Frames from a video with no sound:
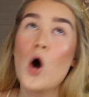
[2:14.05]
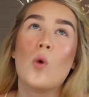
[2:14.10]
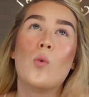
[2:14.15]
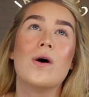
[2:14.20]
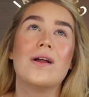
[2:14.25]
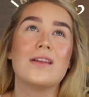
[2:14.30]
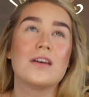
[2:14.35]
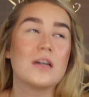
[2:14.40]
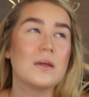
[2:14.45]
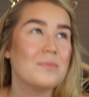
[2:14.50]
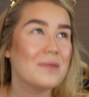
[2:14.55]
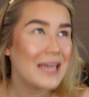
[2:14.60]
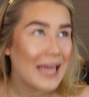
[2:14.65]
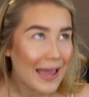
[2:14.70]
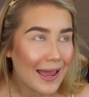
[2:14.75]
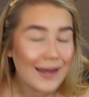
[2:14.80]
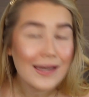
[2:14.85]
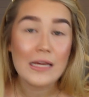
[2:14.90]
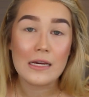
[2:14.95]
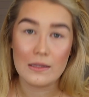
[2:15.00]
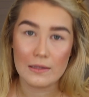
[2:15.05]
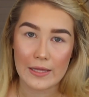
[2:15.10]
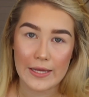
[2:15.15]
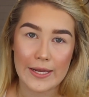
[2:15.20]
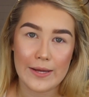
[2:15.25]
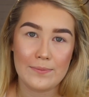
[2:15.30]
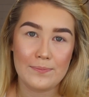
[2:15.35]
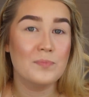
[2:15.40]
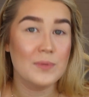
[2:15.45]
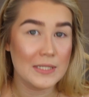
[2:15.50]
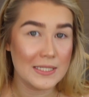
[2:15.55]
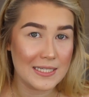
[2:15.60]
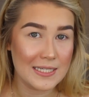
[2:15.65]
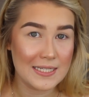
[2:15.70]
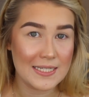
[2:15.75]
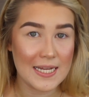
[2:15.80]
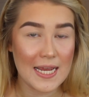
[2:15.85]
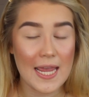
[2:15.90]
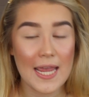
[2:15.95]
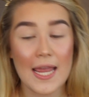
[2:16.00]
Well, it could be any glam, but
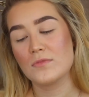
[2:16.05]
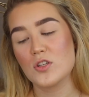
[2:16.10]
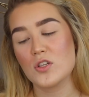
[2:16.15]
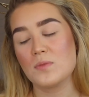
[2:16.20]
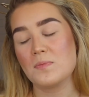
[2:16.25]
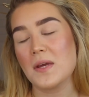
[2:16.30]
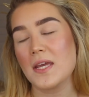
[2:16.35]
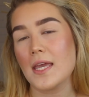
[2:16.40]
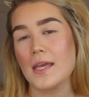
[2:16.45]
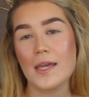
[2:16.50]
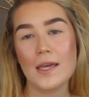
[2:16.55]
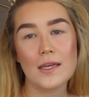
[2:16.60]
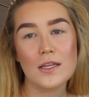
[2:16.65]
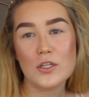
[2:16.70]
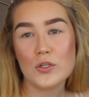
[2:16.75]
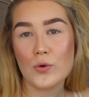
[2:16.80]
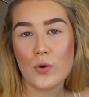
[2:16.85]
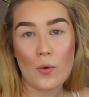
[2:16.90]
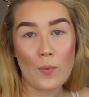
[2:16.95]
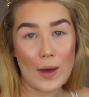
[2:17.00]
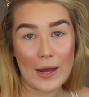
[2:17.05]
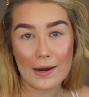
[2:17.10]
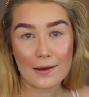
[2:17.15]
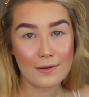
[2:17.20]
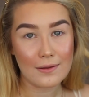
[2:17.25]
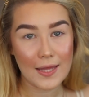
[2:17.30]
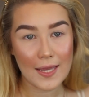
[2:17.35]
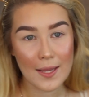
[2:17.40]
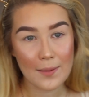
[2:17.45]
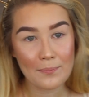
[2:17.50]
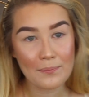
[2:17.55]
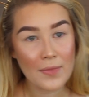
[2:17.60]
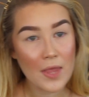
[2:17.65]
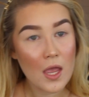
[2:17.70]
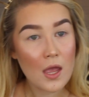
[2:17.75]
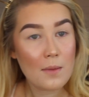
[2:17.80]
today I'm just making it into a wedding glam